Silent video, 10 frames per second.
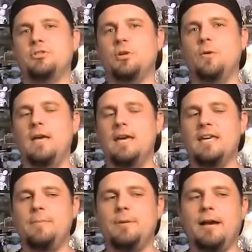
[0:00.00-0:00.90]
So
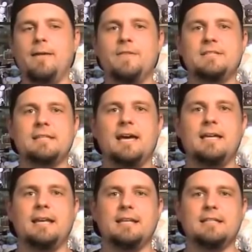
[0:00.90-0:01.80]
keep an eye on the
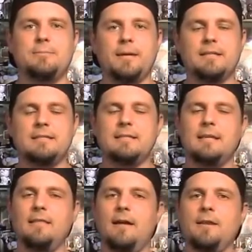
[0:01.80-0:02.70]
site and expect to
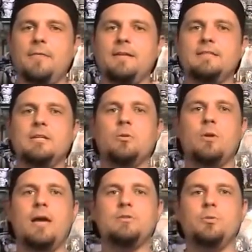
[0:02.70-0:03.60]
see a lot of things
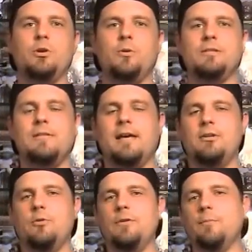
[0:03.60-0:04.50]
here as we go into
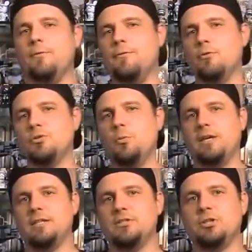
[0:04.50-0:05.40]
that November 1st
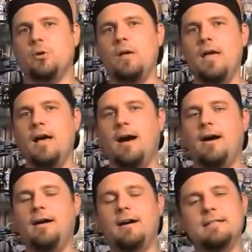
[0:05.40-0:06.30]
weekend. So
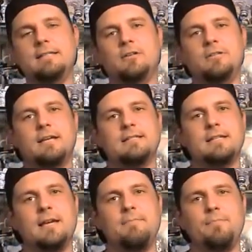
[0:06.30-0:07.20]
until next
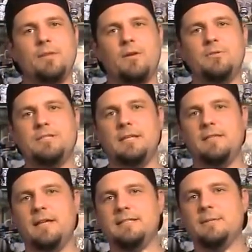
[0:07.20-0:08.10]
time, we'll see you
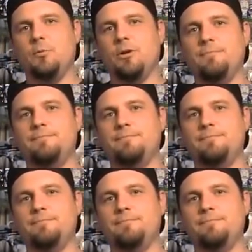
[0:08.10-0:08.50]
in line somewhere.